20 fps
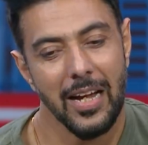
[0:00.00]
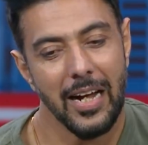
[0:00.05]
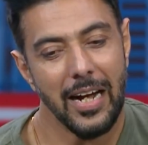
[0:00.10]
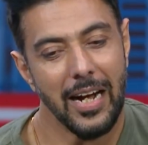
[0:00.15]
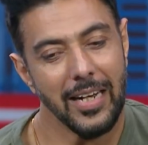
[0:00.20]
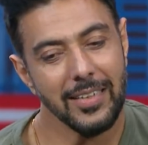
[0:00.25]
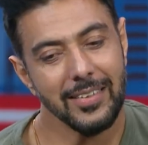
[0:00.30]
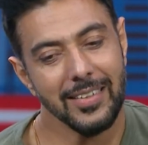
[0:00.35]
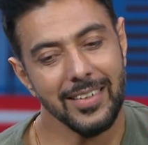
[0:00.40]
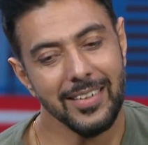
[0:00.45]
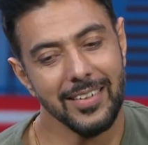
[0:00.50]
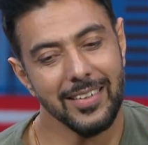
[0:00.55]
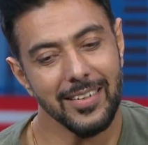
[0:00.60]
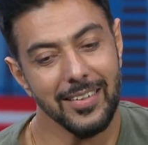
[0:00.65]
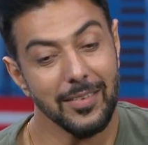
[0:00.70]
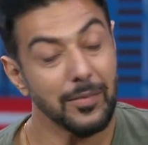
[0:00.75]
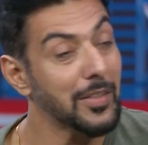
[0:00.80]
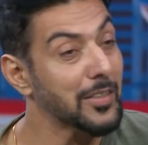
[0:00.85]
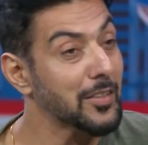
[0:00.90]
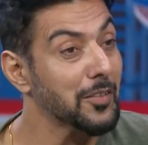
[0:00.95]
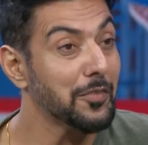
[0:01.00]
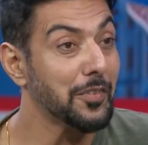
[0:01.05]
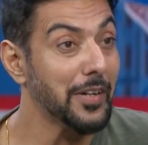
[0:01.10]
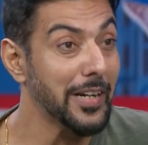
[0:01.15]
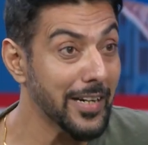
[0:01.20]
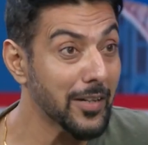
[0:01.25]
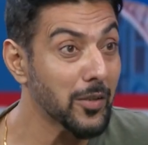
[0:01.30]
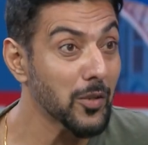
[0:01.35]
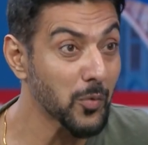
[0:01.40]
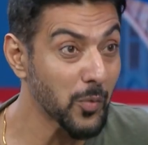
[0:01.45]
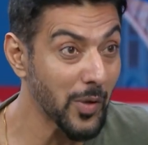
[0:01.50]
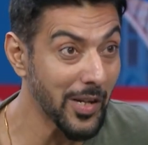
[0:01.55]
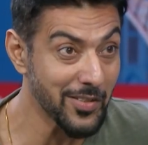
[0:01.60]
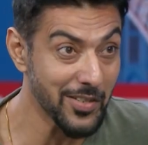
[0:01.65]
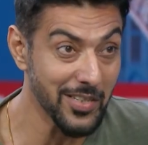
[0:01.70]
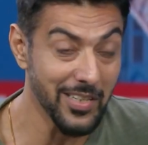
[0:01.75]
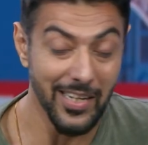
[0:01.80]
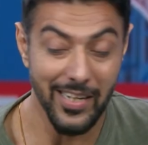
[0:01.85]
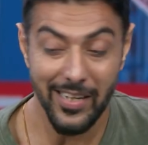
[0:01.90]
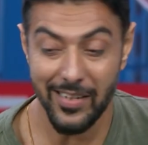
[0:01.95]
I think that's a very good
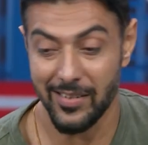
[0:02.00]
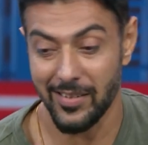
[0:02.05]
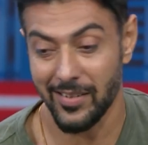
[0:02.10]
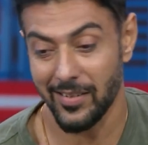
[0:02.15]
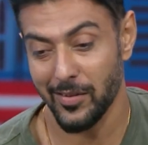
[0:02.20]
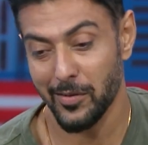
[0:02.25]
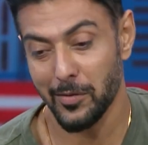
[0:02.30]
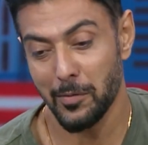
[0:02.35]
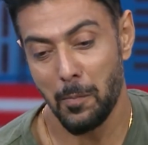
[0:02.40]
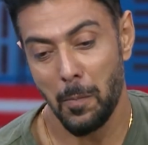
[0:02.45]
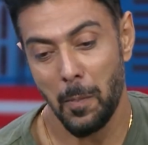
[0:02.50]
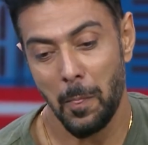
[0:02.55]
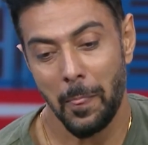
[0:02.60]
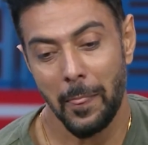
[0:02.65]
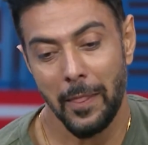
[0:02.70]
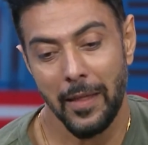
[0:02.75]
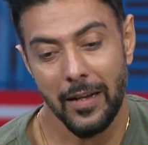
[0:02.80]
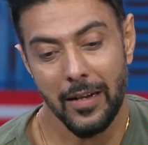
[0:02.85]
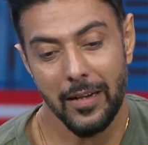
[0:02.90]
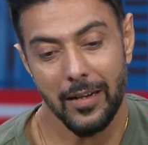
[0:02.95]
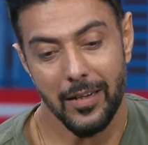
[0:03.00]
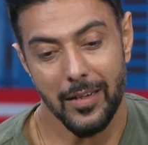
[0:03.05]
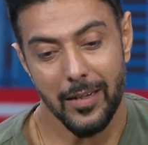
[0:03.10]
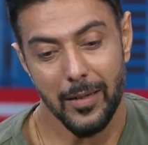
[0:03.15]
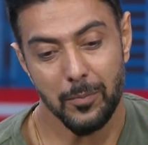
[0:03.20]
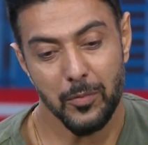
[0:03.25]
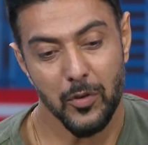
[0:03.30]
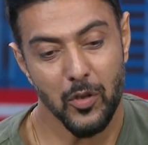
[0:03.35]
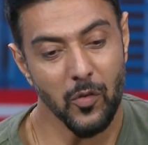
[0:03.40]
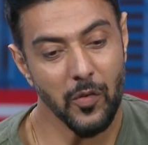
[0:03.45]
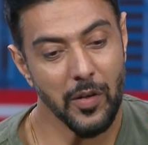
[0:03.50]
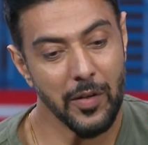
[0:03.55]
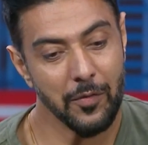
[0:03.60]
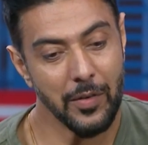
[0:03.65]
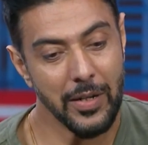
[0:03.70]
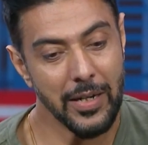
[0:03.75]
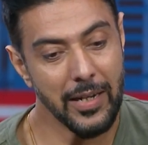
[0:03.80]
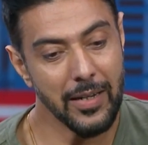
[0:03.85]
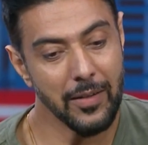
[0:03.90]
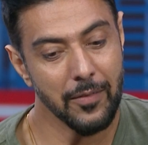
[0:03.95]
question, Katie, you know? So
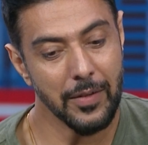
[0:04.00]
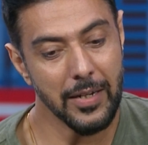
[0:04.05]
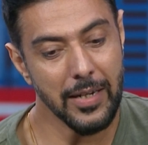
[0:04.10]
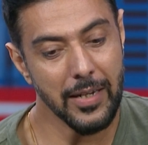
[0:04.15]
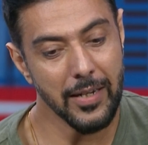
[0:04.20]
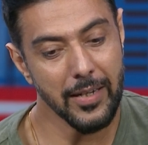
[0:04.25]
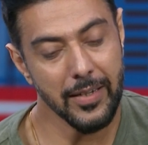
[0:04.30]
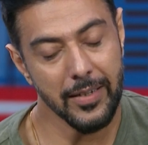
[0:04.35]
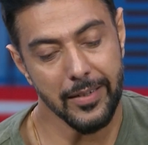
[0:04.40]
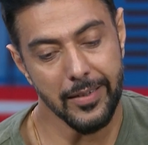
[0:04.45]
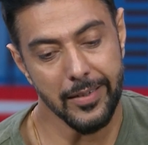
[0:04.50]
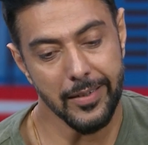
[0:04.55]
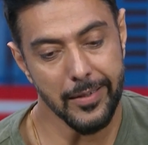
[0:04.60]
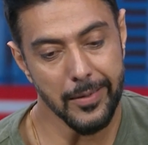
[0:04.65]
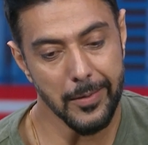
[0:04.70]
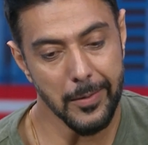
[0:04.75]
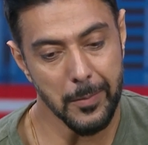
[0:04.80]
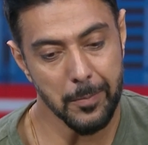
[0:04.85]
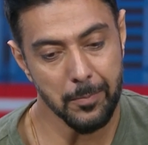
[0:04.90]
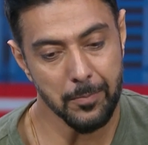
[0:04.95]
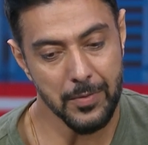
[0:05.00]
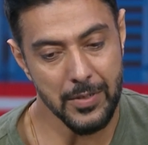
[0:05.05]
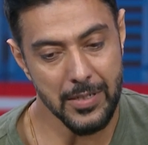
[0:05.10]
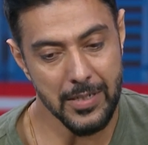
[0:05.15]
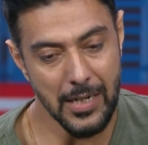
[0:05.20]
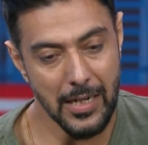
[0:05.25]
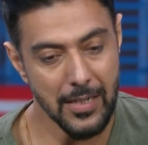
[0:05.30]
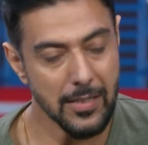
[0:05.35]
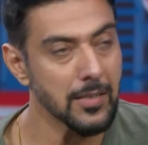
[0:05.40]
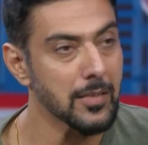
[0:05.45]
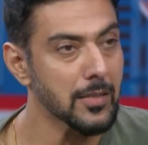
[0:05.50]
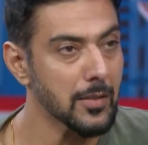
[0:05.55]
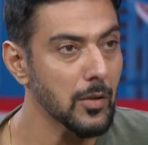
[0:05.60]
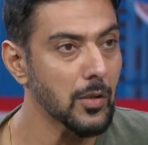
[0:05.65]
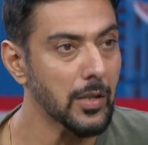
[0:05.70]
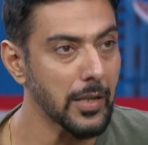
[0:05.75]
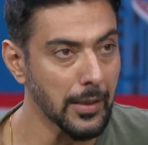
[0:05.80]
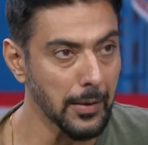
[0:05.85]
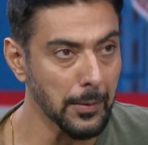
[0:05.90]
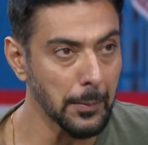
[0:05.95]
when I started
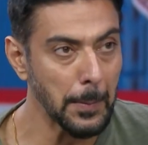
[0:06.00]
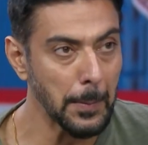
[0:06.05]
cooking